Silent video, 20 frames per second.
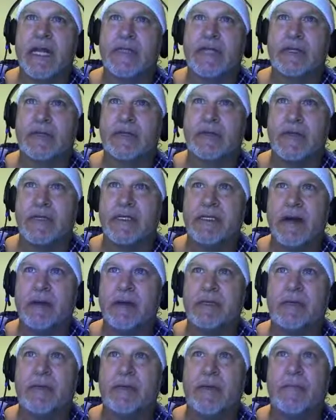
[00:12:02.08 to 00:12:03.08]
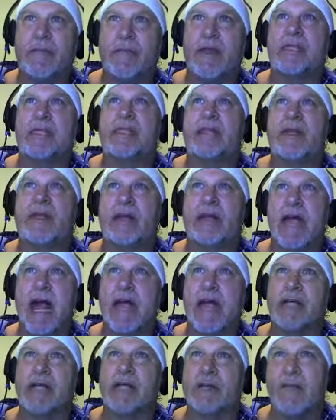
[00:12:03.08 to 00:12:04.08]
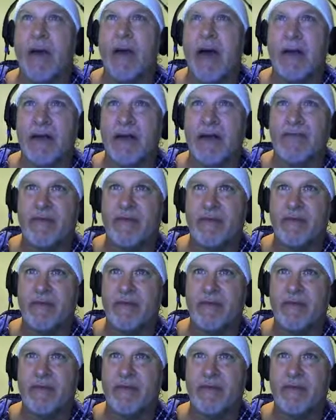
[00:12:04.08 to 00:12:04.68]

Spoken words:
like the Twin Towers. Well, let's look at the actual bombing of